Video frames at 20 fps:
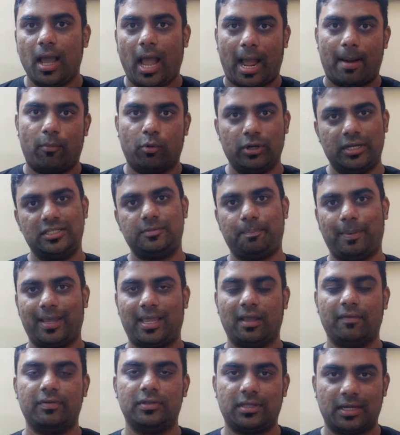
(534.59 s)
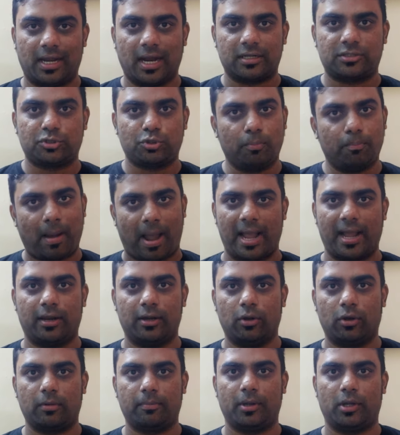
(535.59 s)
I'm only speaking with regards to
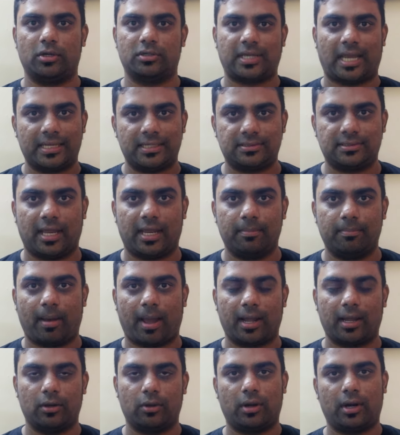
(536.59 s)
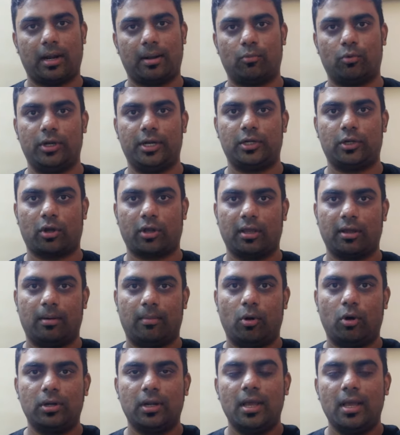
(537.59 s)
Bangalore because I stay in Bangalore, and I'm only talking
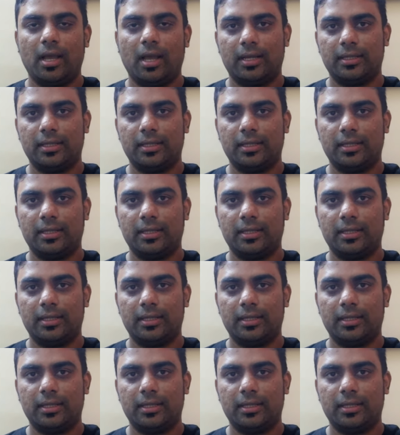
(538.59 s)
about